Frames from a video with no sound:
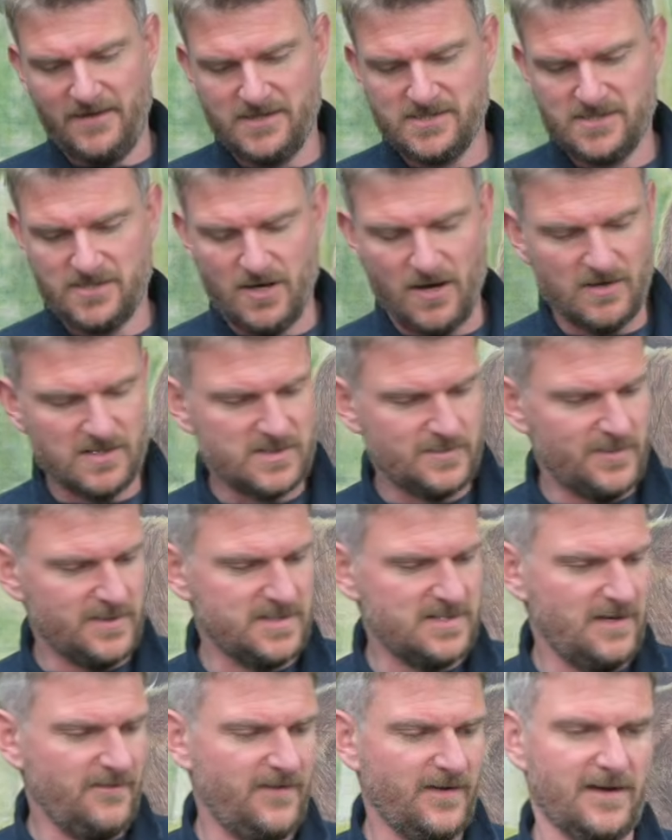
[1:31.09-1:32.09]
this stock
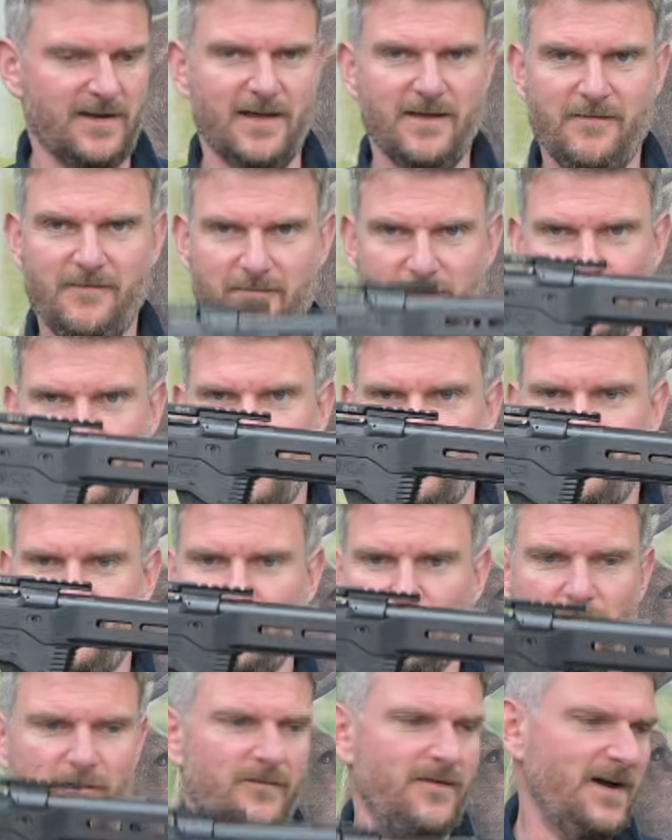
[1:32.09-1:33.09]
specifically for the
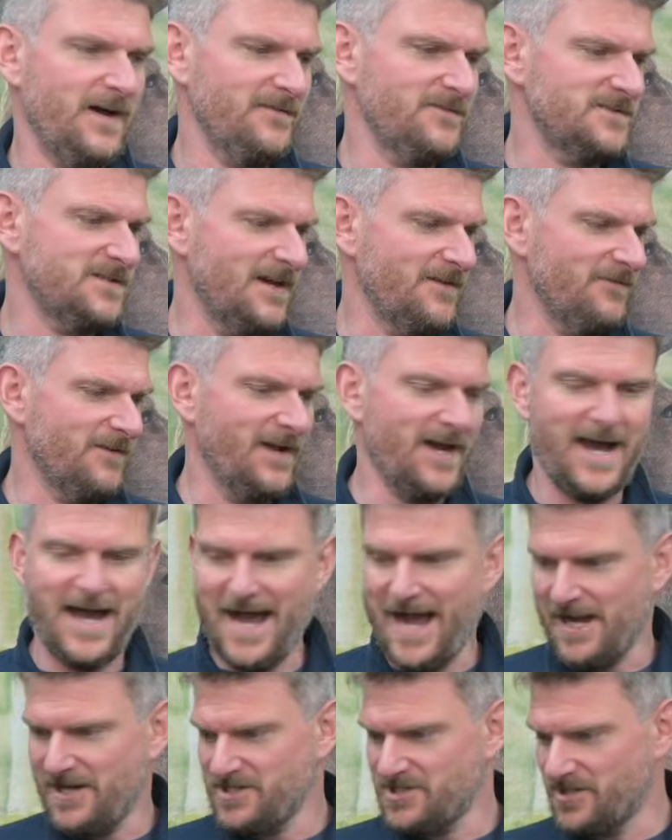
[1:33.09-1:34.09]
457
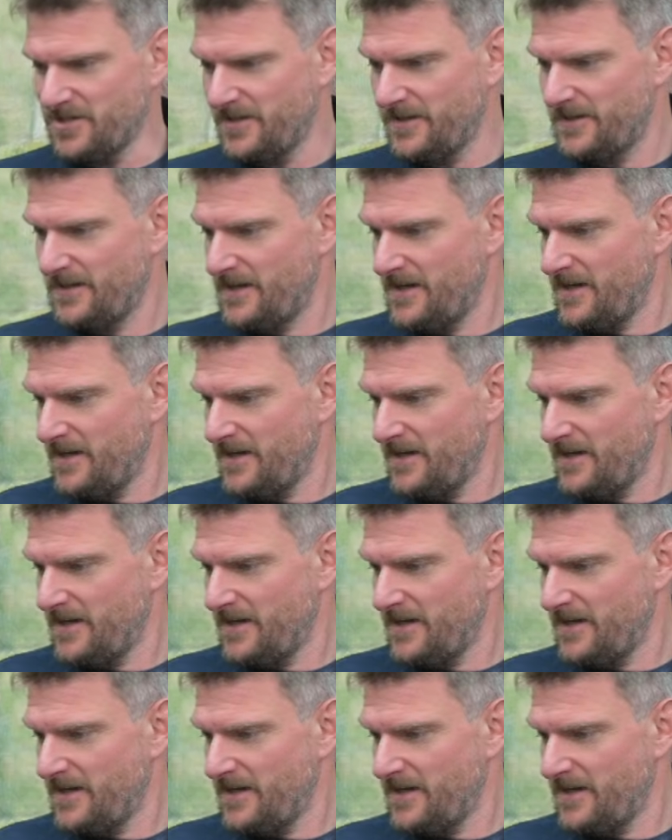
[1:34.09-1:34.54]
action.